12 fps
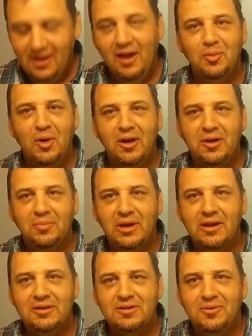I bought it
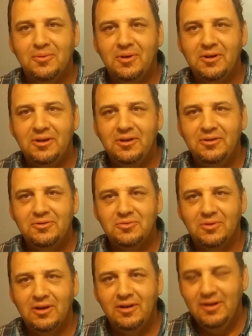because I wanted to use
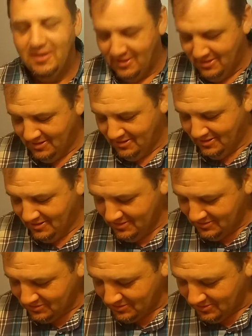one.
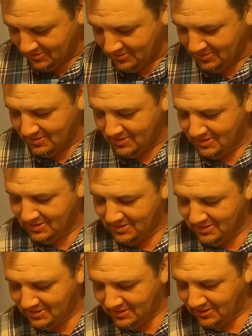So
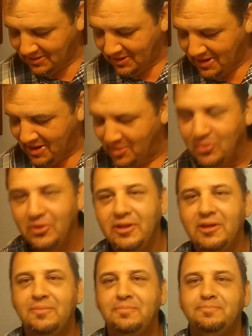here I am
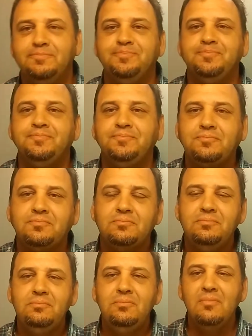with it.
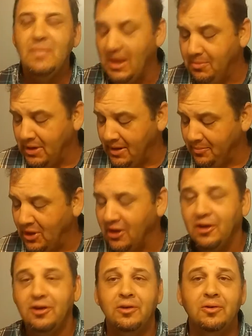But I'm
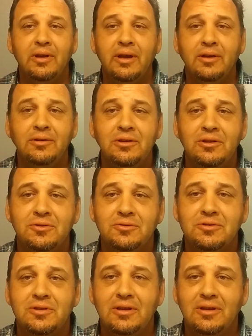not going to go ahead and
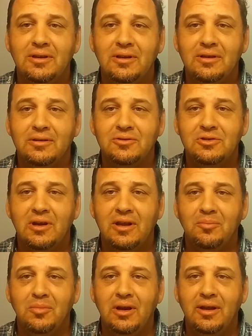use the
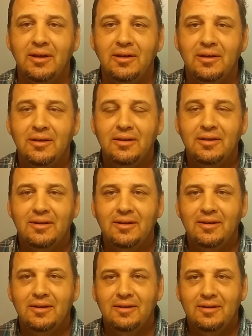Gillette blade.
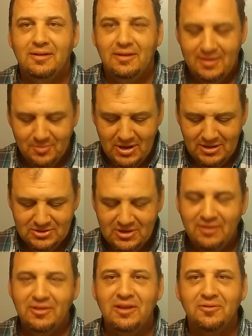I might
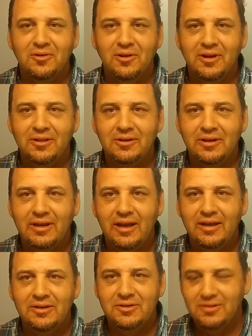save that for another
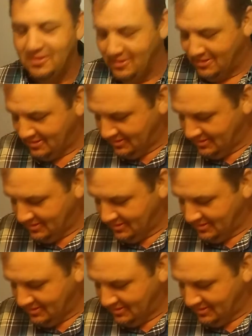occasion.